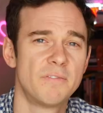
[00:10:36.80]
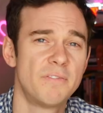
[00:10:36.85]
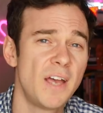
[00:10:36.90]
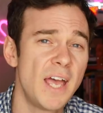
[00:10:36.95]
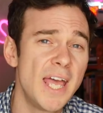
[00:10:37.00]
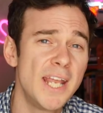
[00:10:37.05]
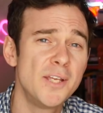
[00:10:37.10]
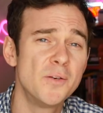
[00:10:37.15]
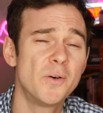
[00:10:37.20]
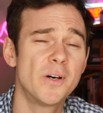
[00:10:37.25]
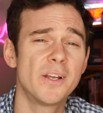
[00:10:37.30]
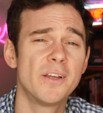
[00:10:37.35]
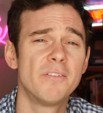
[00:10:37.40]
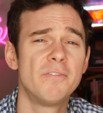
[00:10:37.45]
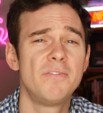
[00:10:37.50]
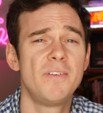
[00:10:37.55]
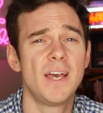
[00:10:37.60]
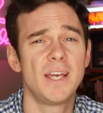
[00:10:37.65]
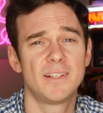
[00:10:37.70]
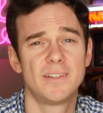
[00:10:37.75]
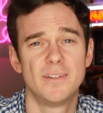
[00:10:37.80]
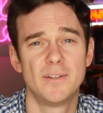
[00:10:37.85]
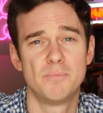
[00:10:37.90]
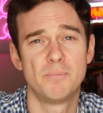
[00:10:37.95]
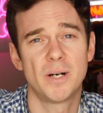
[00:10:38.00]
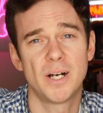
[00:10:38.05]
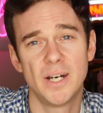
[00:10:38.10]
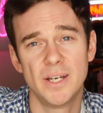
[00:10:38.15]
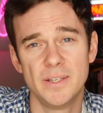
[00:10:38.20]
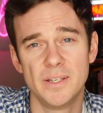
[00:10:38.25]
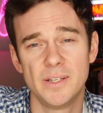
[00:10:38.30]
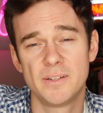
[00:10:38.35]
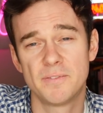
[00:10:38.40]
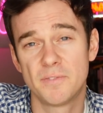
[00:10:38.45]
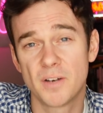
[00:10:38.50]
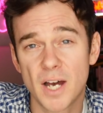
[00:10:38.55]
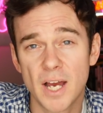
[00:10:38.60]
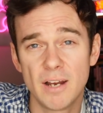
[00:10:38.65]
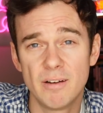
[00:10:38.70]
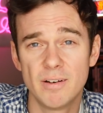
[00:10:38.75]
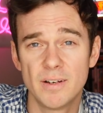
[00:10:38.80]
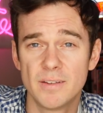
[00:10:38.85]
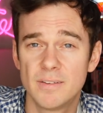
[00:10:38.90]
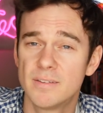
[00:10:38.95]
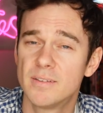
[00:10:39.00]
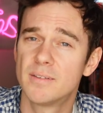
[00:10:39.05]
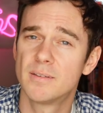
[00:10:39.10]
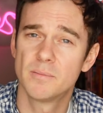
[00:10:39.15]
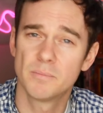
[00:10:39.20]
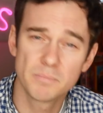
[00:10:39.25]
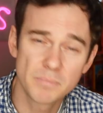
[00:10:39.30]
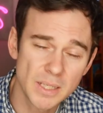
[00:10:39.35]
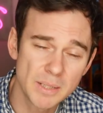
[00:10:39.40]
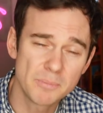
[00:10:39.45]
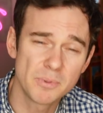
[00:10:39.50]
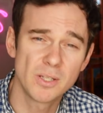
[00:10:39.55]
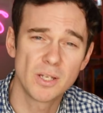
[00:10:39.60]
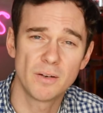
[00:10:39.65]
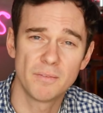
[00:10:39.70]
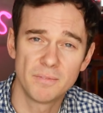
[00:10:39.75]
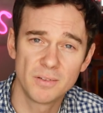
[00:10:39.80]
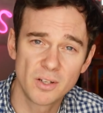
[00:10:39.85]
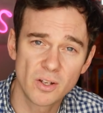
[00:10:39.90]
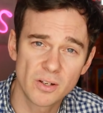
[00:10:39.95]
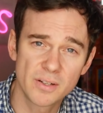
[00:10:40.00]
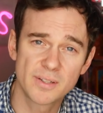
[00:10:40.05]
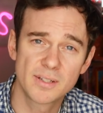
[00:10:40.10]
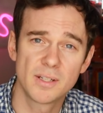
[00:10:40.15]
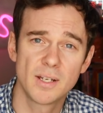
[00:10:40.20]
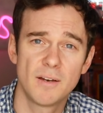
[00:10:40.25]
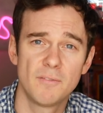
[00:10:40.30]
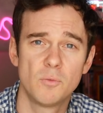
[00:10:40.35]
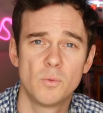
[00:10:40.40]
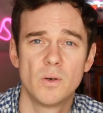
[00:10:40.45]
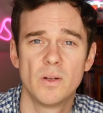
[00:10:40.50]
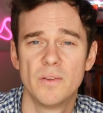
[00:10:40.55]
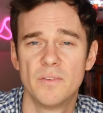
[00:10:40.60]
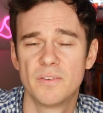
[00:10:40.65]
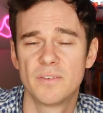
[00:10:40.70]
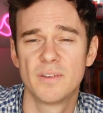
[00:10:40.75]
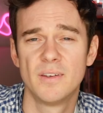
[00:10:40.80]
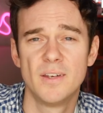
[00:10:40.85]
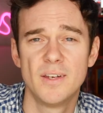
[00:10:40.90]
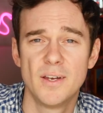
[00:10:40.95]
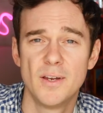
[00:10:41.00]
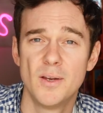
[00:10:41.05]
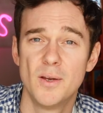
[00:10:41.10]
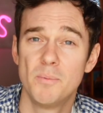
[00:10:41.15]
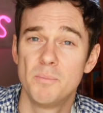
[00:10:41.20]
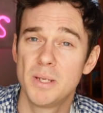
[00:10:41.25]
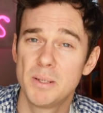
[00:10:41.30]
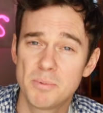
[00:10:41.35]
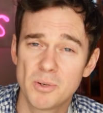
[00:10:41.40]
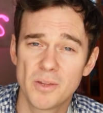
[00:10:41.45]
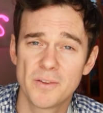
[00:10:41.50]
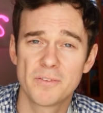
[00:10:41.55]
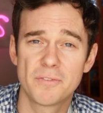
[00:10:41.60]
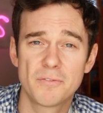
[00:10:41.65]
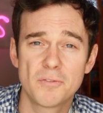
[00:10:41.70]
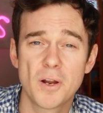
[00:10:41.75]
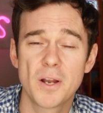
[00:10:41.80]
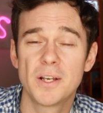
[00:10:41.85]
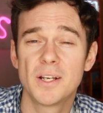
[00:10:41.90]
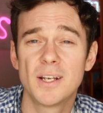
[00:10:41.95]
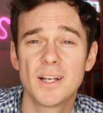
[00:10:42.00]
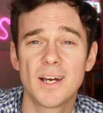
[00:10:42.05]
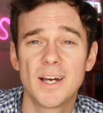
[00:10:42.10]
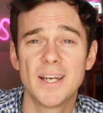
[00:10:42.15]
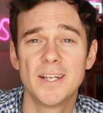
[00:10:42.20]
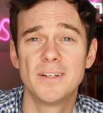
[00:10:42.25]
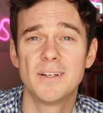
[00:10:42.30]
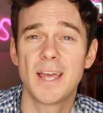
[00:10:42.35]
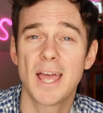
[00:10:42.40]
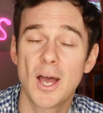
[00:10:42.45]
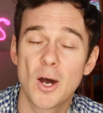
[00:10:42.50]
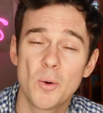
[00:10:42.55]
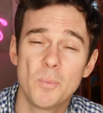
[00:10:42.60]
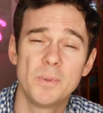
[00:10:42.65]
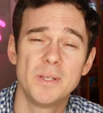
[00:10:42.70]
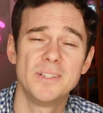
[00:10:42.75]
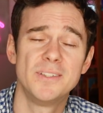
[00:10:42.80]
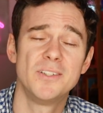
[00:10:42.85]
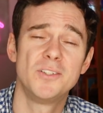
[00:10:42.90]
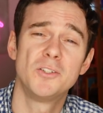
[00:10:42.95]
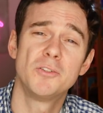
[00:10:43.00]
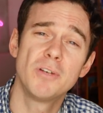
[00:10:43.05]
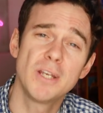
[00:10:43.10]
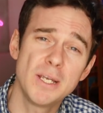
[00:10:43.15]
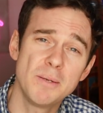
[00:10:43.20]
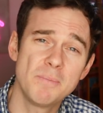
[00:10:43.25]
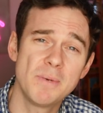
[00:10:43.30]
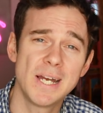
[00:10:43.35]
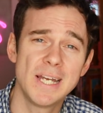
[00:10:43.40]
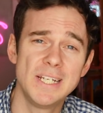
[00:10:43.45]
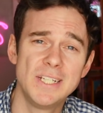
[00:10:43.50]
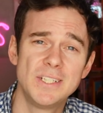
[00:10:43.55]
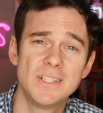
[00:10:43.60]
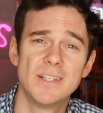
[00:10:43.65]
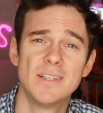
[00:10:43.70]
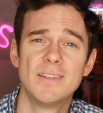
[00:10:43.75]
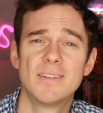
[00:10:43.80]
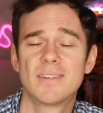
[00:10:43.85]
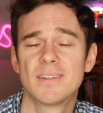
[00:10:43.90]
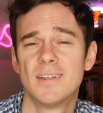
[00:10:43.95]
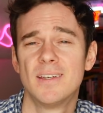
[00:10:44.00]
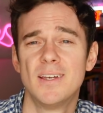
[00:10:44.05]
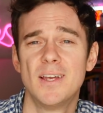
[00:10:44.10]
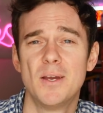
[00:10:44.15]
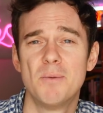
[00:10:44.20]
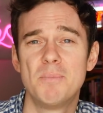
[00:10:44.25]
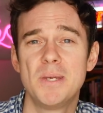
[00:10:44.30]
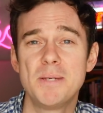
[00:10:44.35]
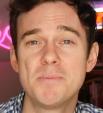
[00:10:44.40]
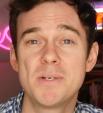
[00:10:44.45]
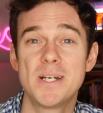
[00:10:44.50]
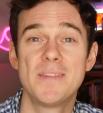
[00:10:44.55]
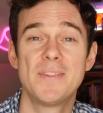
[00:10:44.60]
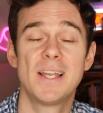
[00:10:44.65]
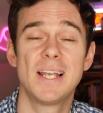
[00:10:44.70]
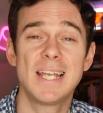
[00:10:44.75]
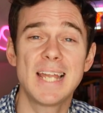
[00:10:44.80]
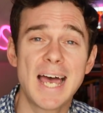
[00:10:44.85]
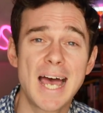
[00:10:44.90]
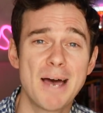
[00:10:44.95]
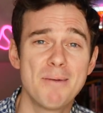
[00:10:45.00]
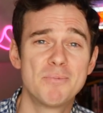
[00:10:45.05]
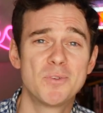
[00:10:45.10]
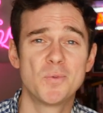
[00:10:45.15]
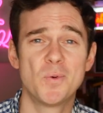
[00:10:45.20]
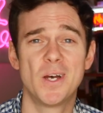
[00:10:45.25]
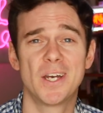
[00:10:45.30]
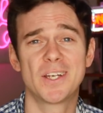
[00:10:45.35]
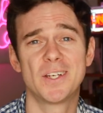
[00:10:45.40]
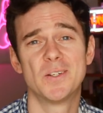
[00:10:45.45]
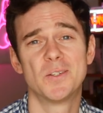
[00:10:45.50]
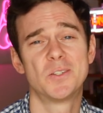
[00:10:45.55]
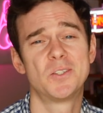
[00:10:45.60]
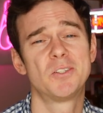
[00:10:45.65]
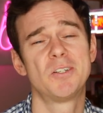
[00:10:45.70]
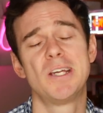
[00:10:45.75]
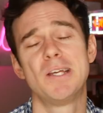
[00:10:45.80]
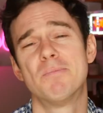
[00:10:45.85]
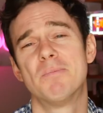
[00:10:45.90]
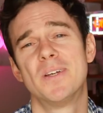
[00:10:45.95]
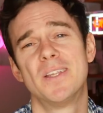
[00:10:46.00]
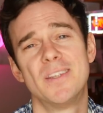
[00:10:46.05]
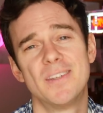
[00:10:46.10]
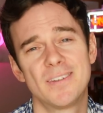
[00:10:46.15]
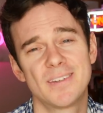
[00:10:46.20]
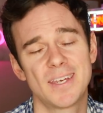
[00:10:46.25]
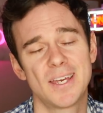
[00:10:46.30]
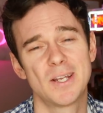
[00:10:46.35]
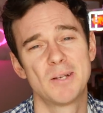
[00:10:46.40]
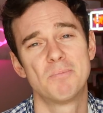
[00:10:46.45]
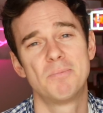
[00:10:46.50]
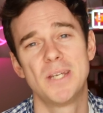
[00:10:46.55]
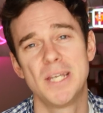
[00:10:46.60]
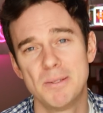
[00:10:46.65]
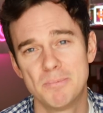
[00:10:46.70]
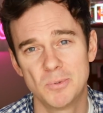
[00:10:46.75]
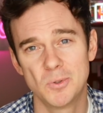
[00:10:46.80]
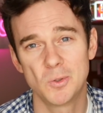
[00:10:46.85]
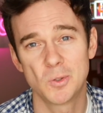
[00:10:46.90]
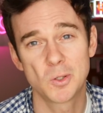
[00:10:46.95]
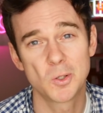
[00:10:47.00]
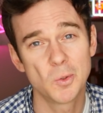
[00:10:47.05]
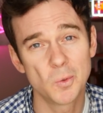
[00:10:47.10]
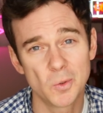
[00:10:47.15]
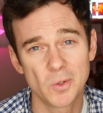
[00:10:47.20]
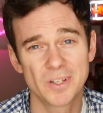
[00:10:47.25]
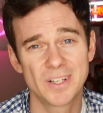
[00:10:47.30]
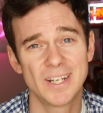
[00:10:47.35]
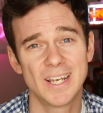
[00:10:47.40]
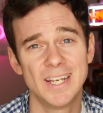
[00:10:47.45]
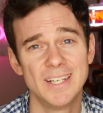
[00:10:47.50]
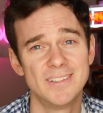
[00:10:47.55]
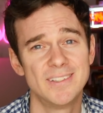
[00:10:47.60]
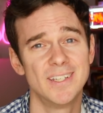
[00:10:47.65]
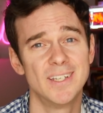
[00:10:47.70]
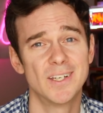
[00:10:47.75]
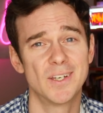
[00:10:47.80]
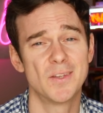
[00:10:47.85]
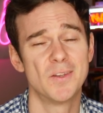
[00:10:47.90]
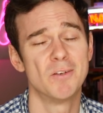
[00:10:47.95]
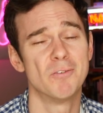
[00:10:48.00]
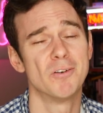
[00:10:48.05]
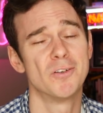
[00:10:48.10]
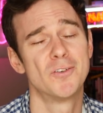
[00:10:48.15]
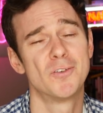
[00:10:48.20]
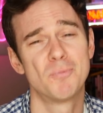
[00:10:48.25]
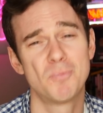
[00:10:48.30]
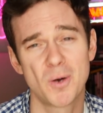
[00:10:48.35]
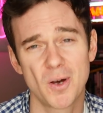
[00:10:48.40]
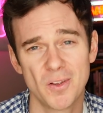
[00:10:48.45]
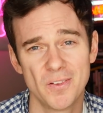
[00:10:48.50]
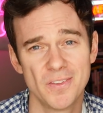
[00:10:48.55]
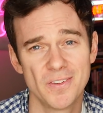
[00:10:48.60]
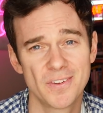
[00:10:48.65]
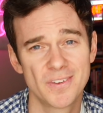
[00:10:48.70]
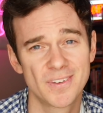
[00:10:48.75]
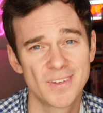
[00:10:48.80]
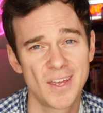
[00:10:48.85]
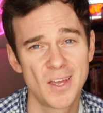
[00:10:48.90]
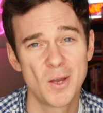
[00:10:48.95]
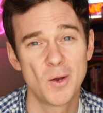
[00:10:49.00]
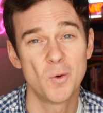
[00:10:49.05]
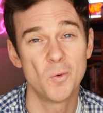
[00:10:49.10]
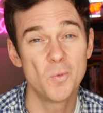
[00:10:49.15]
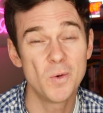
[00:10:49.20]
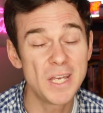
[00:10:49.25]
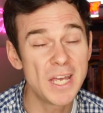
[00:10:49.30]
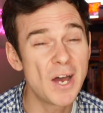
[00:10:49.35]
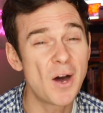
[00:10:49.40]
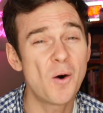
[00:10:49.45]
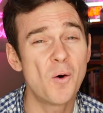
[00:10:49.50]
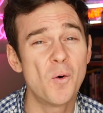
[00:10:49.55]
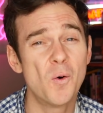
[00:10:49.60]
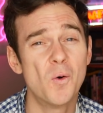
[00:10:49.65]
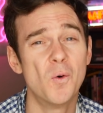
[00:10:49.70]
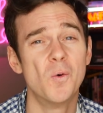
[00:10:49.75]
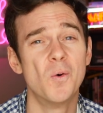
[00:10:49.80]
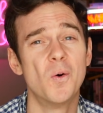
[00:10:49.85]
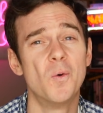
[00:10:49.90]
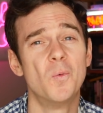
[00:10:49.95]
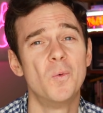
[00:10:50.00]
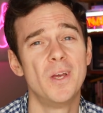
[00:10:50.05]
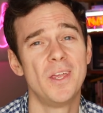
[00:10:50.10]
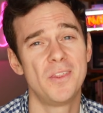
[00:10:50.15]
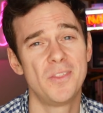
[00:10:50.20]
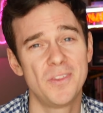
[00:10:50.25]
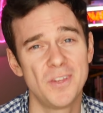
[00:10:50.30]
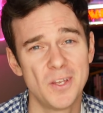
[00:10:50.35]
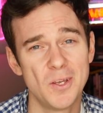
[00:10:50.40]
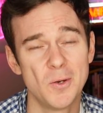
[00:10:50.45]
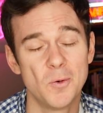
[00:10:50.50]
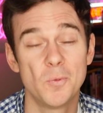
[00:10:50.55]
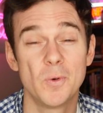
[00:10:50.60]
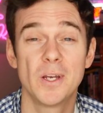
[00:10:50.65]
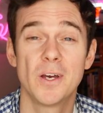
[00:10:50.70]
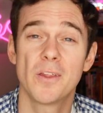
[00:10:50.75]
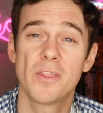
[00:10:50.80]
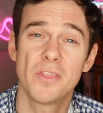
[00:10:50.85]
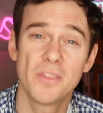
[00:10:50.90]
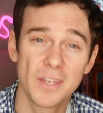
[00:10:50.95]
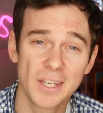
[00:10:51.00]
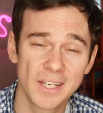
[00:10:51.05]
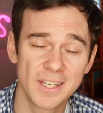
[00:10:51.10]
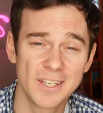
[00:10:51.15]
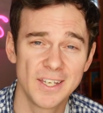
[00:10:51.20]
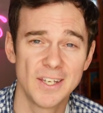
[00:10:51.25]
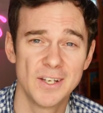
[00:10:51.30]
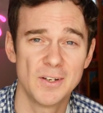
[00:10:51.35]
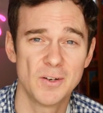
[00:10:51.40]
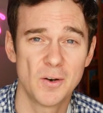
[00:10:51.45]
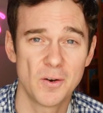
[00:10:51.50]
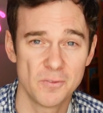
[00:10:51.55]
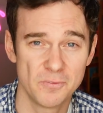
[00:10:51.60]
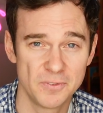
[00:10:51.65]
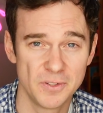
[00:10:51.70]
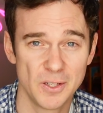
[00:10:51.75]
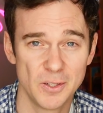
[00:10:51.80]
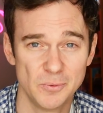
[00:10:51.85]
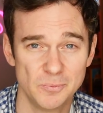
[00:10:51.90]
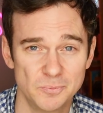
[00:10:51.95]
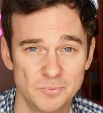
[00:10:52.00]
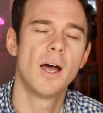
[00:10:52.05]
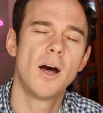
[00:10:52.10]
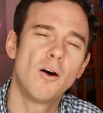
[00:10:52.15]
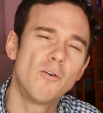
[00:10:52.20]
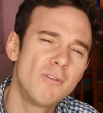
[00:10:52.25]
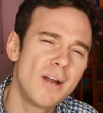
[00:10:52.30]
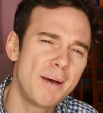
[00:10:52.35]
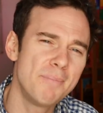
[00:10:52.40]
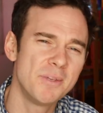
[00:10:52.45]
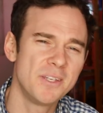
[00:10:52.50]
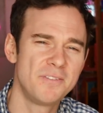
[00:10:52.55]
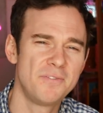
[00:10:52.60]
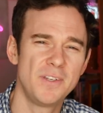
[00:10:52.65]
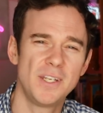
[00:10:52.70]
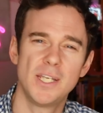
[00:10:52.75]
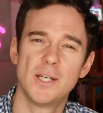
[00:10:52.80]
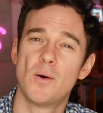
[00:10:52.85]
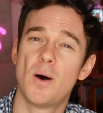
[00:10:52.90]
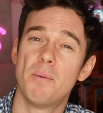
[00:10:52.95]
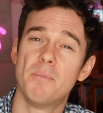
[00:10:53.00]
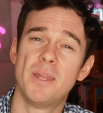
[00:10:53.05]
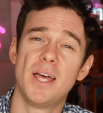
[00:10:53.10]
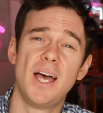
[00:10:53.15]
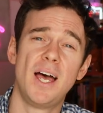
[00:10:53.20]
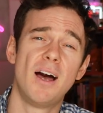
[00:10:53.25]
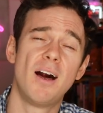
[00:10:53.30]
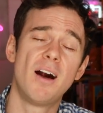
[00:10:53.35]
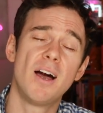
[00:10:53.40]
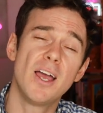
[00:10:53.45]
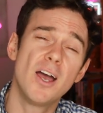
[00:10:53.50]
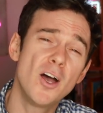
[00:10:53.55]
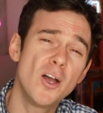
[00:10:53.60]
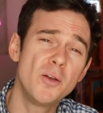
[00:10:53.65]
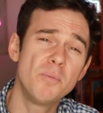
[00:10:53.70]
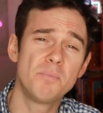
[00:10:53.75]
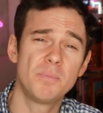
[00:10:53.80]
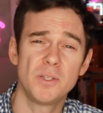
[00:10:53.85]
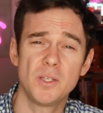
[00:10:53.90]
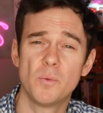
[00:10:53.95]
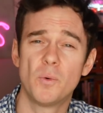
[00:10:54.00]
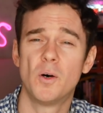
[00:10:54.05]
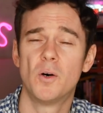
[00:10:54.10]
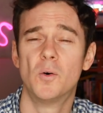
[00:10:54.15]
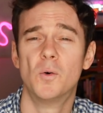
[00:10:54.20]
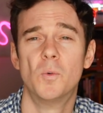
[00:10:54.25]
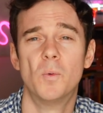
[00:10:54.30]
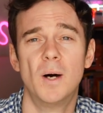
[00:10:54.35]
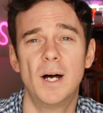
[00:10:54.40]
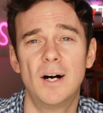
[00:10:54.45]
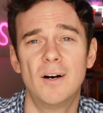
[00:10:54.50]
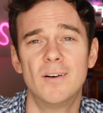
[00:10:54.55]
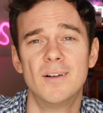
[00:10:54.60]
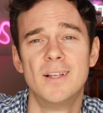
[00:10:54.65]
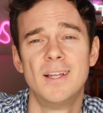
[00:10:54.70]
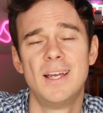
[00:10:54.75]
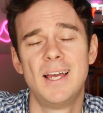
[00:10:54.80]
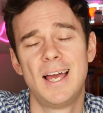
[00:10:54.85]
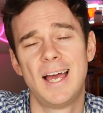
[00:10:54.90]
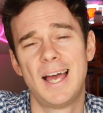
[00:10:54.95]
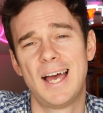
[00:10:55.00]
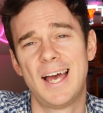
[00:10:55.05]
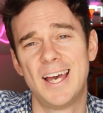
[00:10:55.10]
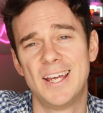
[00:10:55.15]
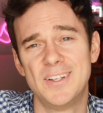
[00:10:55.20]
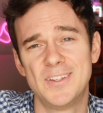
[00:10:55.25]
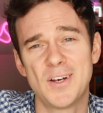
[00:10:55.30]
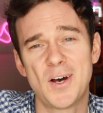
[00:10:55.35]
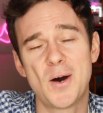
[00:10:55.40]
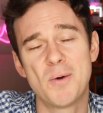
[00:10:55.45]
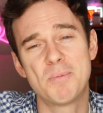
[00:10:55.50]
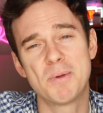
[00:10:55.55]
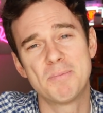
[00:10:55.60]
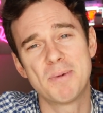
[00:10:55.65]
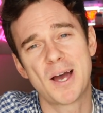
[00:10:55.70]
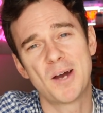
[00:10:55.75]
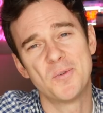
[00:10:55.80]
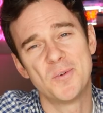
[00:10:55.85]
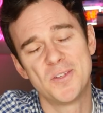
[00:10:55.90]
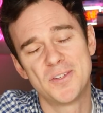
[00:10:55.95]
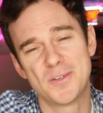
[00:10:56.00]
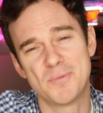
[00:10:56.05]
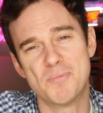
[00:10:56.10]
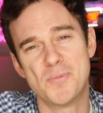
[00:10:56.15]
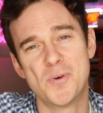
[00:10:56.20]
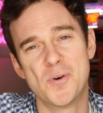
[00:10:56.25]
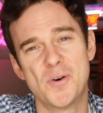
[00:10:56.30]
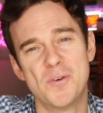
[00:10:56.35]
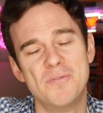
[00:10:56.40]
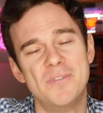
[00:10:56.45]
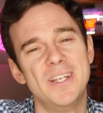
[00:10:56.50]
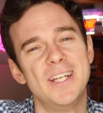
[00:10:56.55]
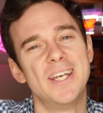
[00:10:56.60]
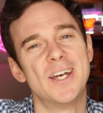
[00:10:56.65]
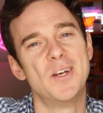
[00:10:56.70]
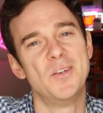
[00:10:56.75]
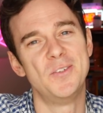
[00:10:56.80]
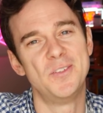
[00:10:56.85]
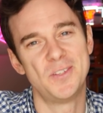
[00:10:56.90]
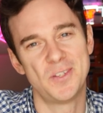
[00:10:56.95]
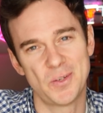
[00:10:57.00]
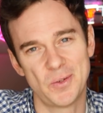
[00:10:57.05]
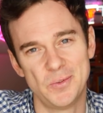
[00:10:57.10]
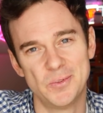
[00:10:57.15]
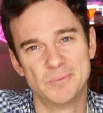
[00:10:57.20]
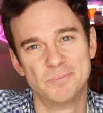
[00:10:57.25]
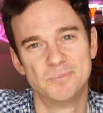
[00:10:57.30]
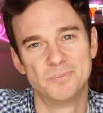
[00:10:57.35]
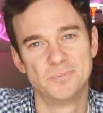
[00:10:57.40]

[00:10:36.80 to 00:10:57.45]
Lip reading: For anyone affected by this virus, people that have lost loved ones, people on the front line helping to treat patients, people in the labs working on treatments, and people coordinating the response, we are all with you. We are thinking of you. I'll wrap this video up there. I hope you are all well, and I'll be back with some more videos soon.